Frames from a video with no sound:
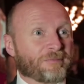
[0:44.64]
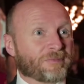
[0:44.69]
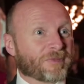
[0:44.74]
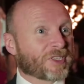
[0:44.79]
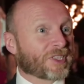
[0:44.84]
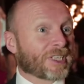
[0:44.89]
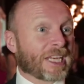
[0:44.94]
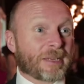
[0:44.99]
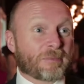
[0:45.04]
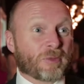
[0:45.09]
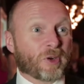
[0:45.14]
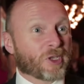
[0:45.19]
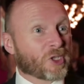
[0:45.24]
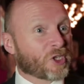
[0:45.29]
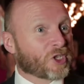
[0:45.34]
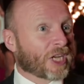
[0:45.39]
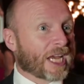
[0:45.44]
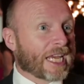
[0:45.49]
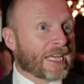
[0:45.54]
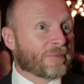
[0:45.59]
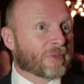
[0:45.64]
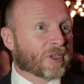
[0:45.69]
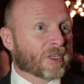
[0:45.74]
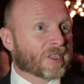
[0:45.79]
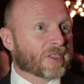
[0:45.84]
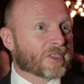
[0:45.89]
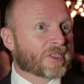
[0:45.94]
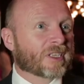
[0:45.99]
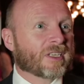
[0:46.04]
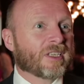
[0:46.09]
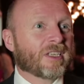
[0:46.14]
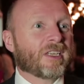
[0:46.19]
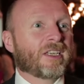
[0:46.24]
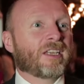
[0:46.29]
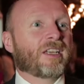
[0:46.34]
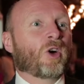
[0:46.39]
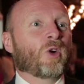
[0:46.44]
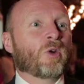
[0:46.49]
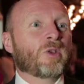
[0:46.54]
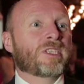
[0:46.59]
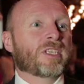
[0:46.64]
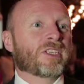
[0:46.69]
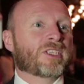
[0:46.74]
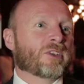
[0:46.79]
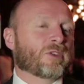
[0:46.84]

stigma and shame that has haunted